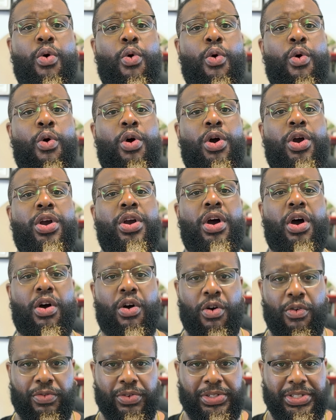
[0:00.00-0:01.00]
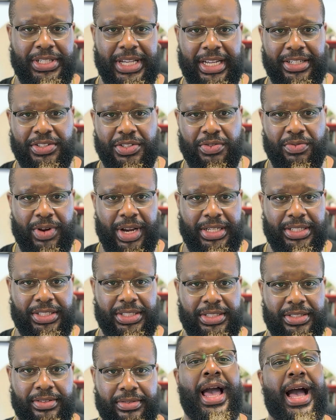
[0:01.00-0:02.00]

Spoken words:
or oversaturation.